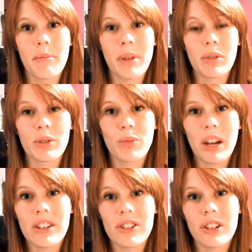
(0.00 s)
It was a
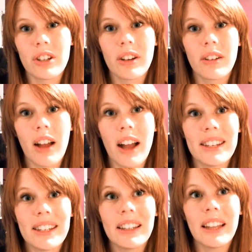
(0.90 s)
ranger. I
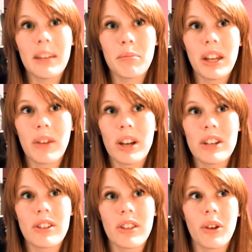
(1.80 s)
did like being a
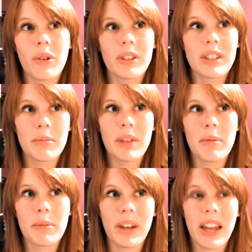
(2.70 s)
ranger, though
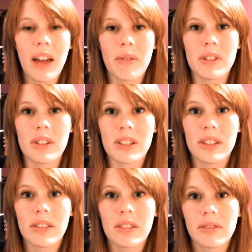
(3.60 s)
sometimes my cat was
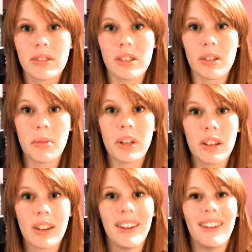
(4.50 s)
just stupid.
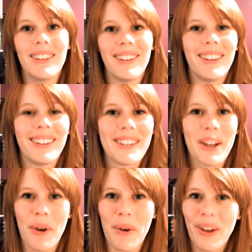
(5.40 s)

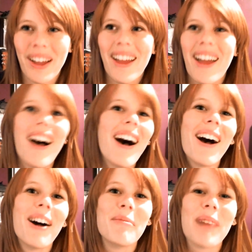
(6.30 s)
So
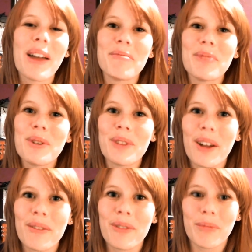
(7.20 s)
I have moved
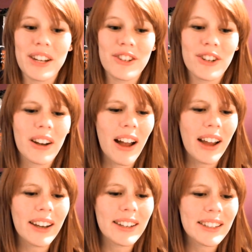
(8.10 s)
on from ranger.
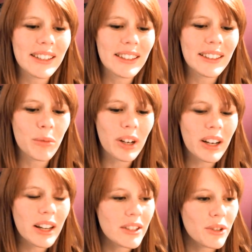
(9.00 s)
What
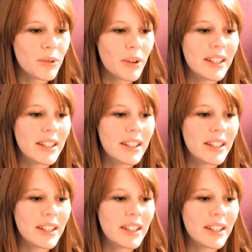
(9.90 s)
did I do? I